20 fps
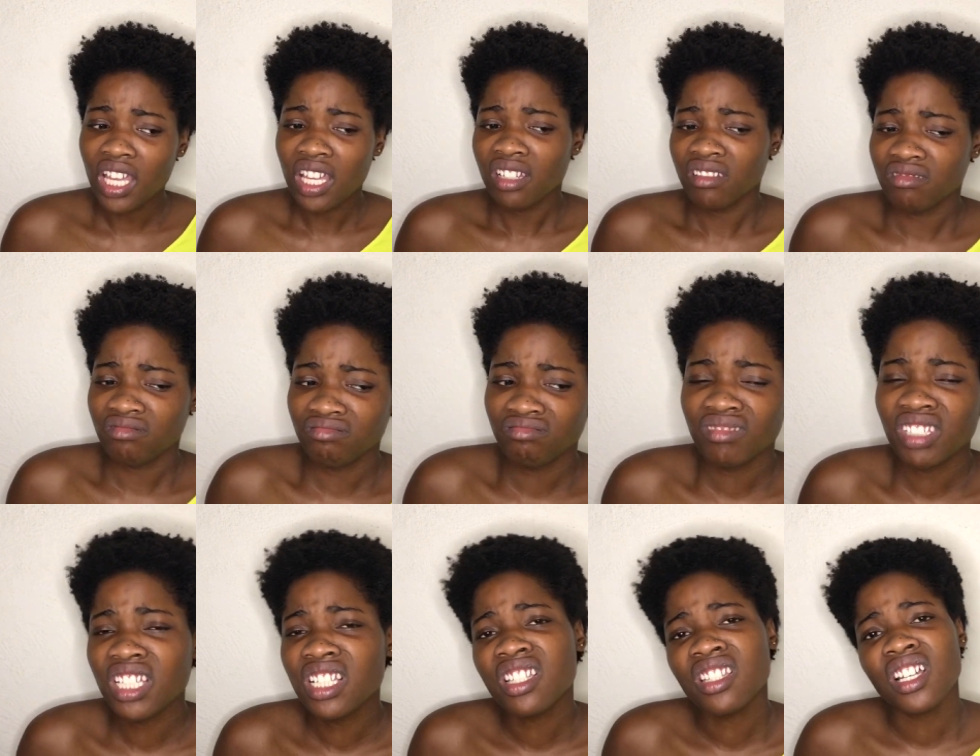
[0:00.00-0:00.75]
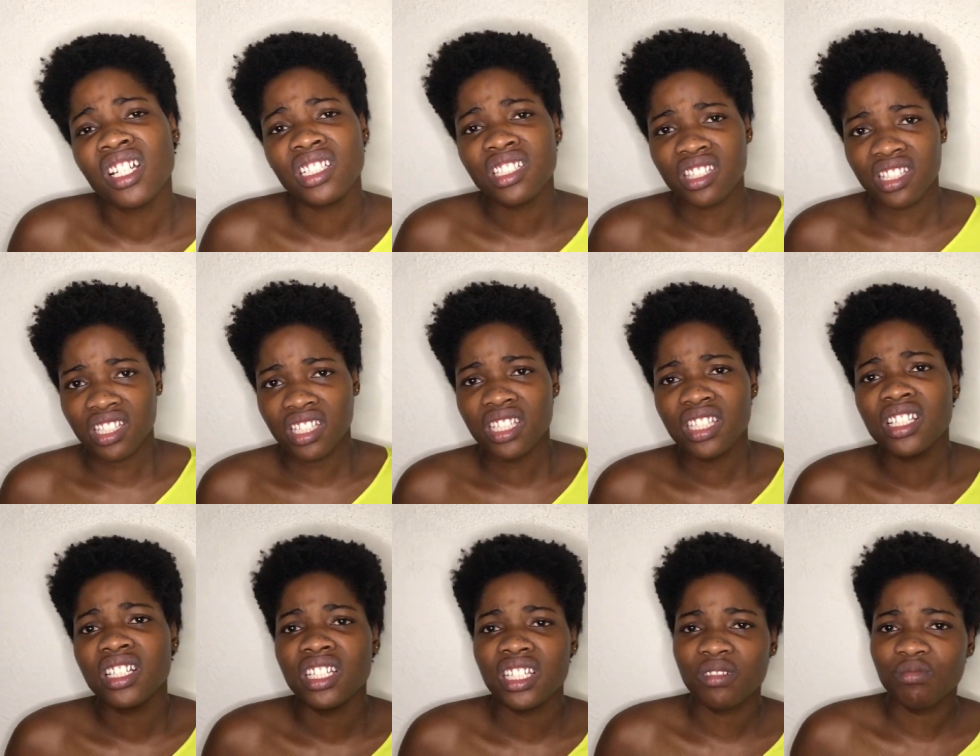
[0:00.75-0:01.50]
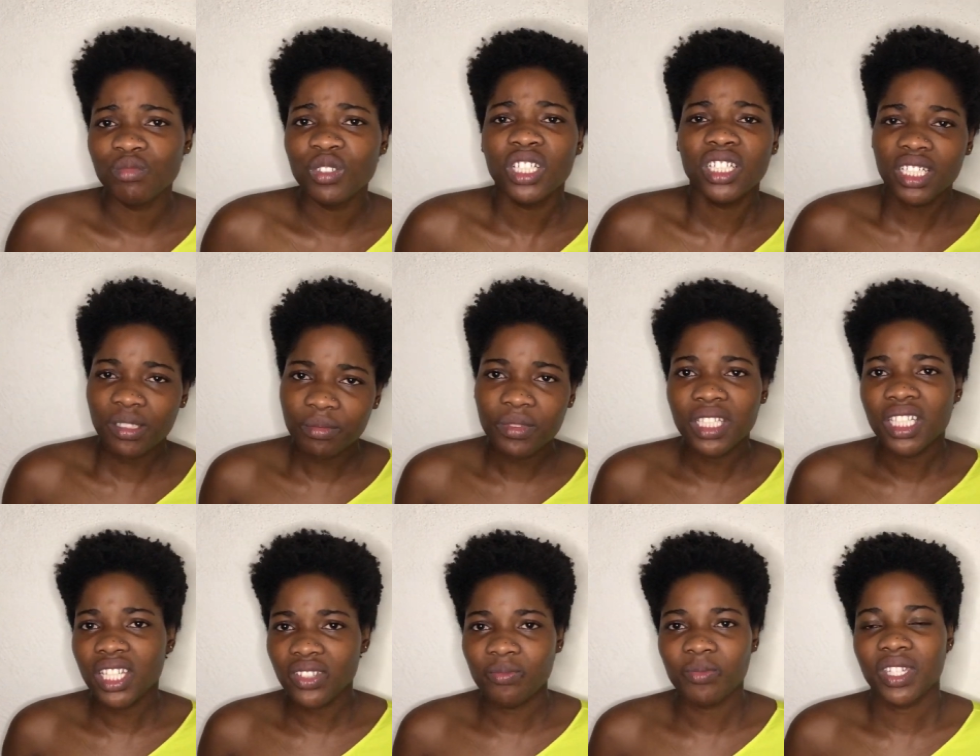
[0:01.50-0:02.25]
It's not stealing, but then they
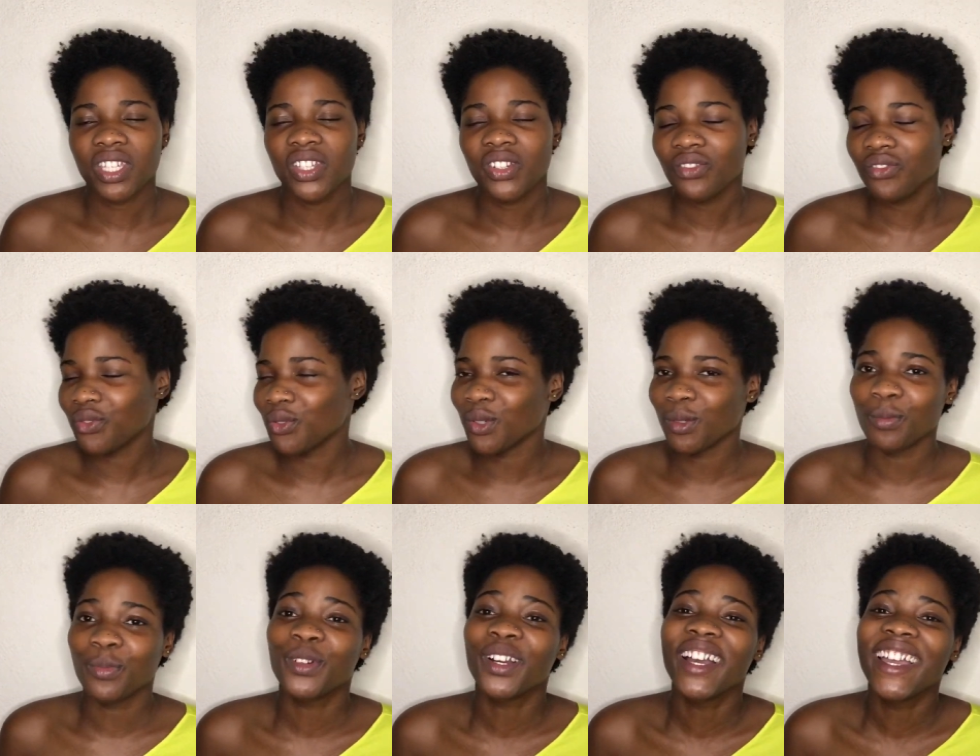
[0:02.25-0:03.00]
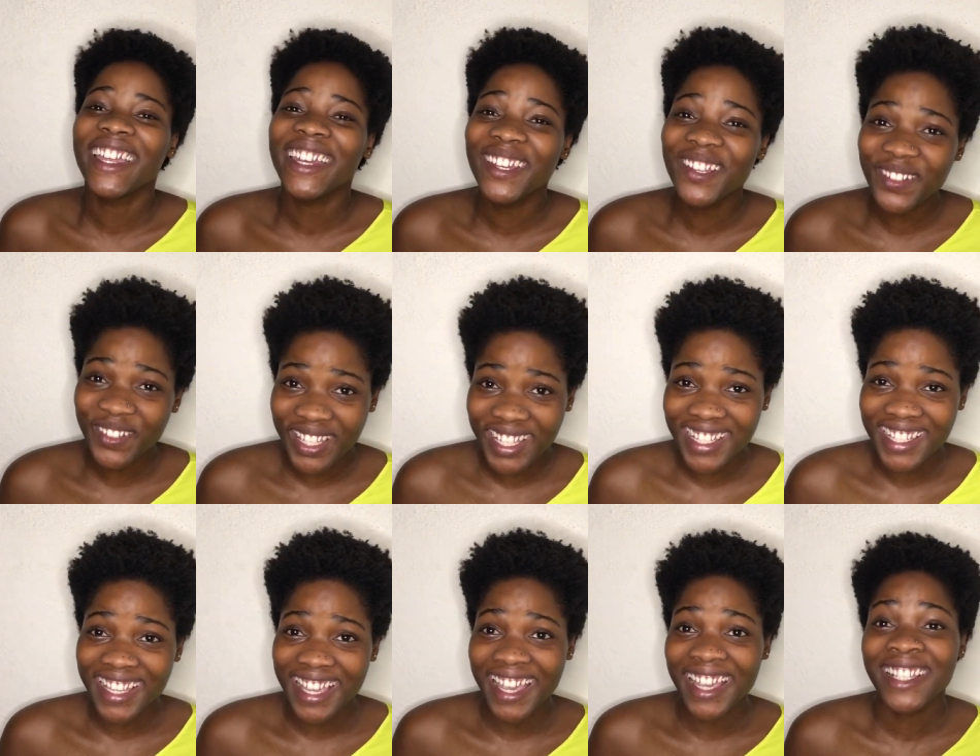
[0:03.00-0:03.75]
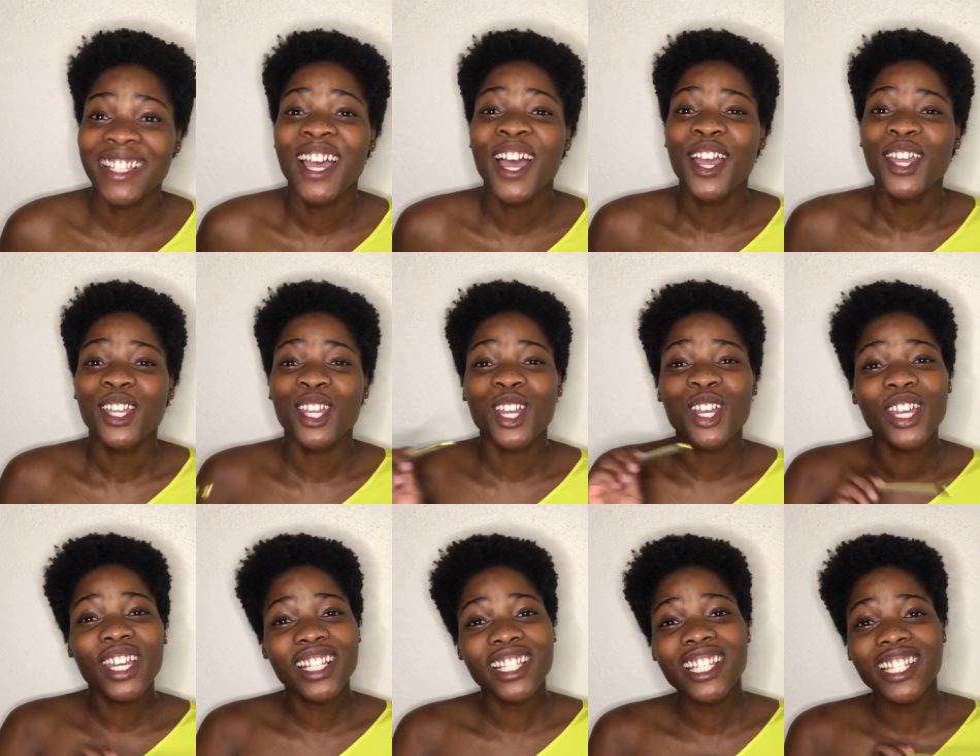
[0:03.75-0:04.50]
give me earphone. But anyways, guys, you're
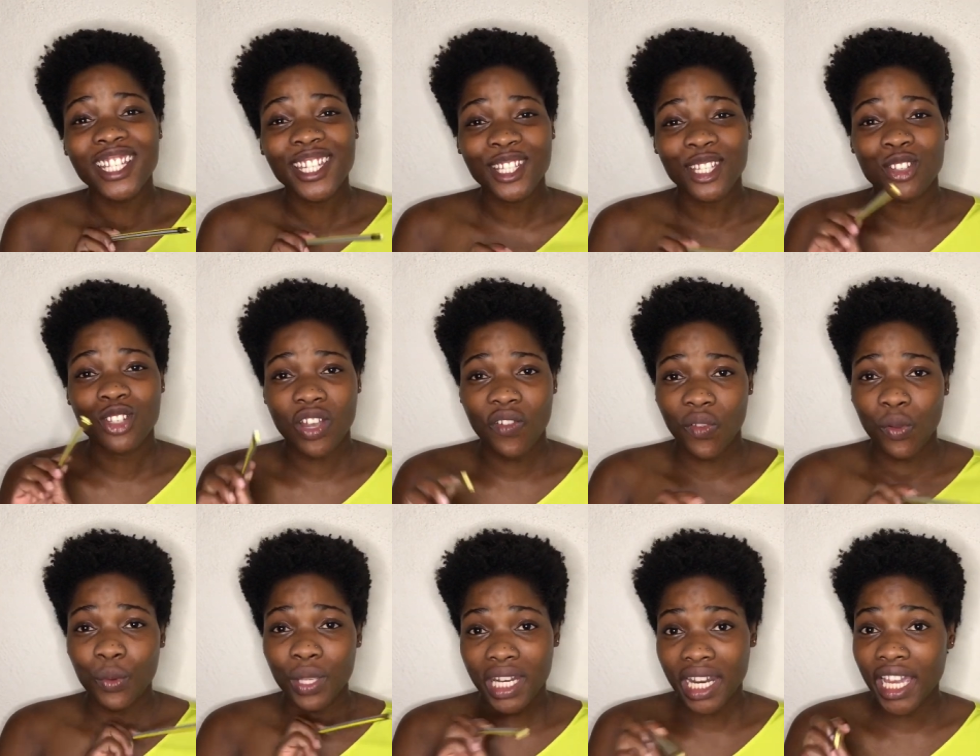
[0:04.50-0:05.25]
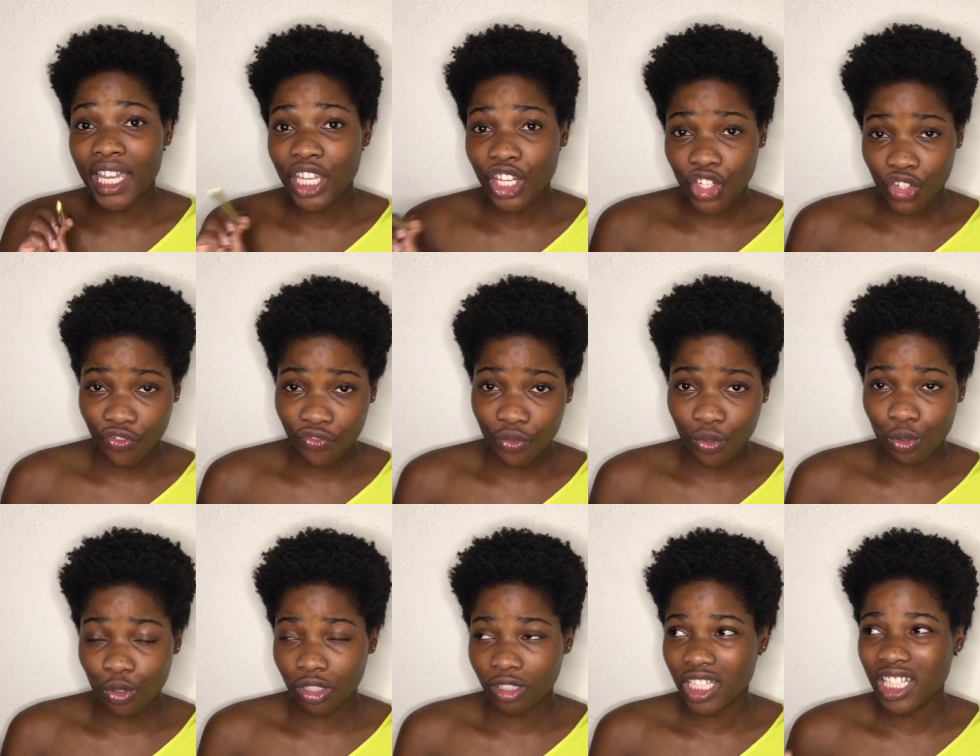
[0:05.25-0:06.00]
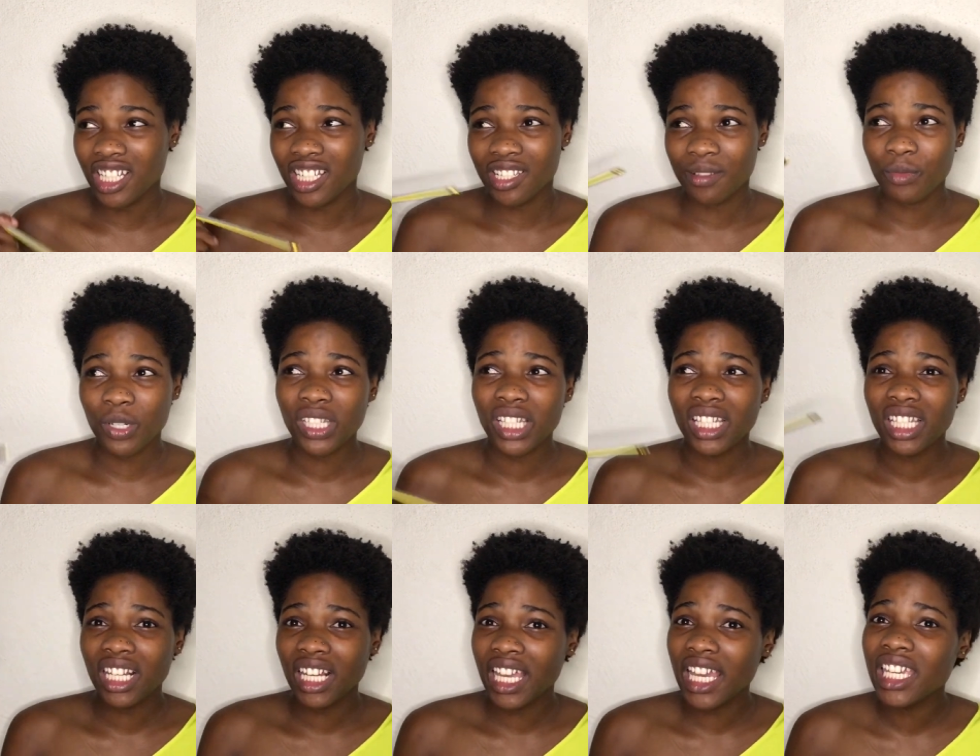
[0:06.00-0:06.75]
going to need to travel with that earphone, because more than
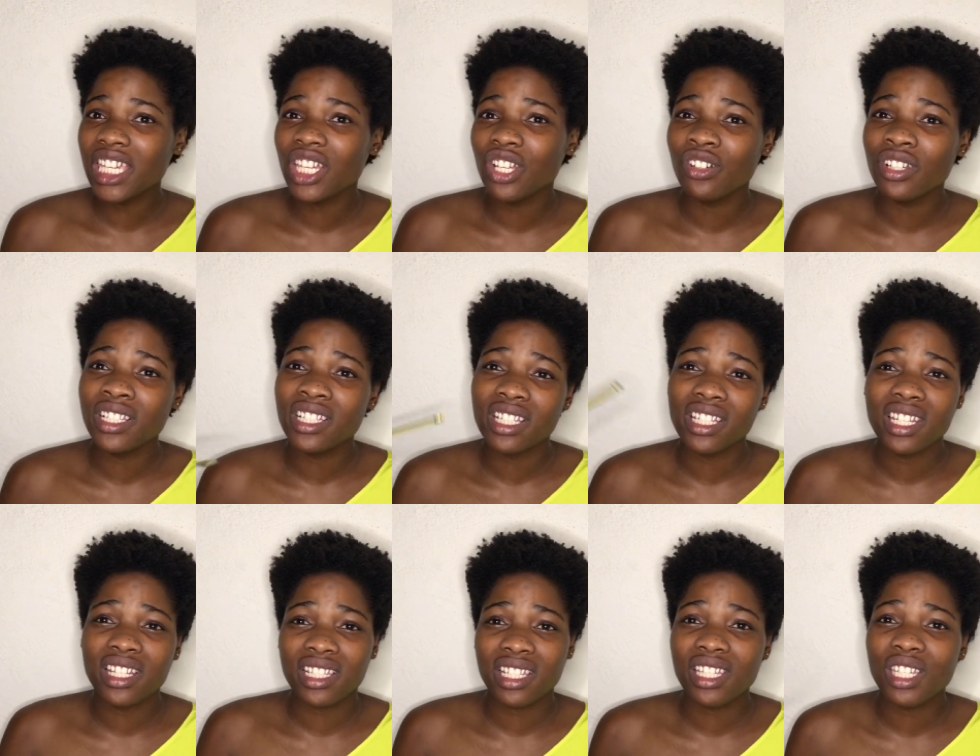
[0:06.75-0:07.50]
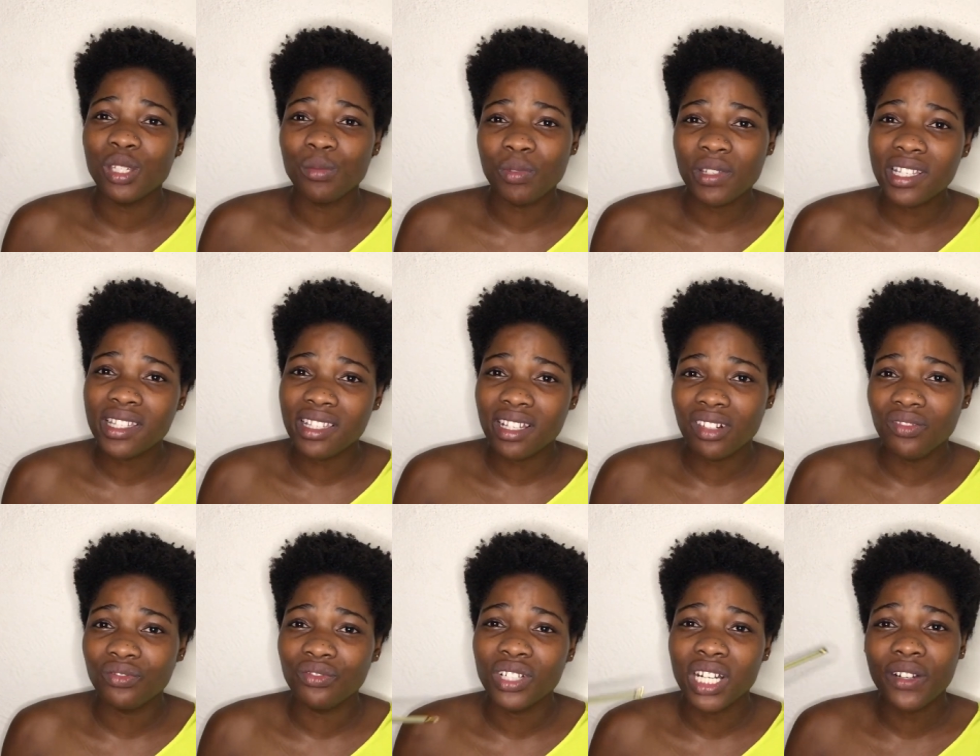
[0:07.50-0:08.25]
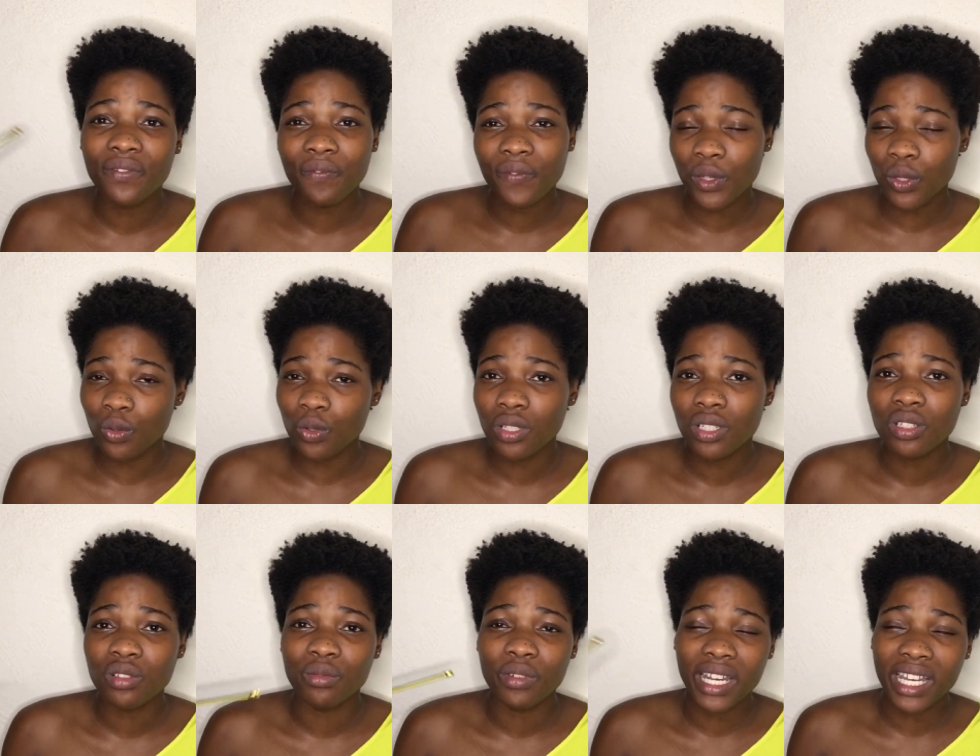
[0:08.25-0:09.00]
like you're going to need to keep yourself afloat
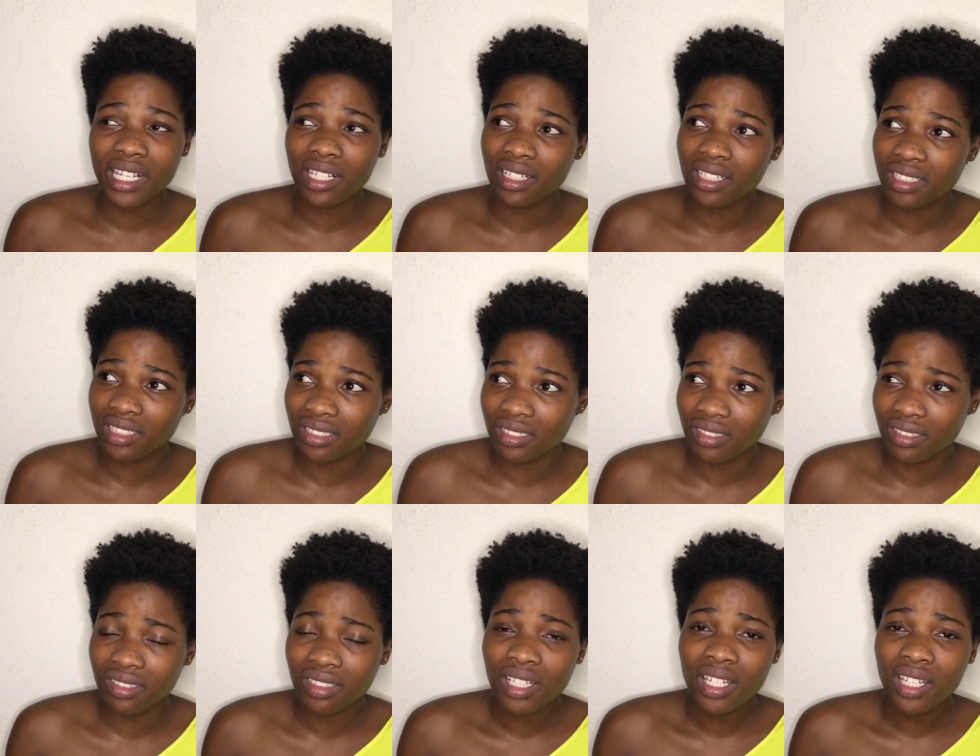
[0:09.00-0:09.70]
while on the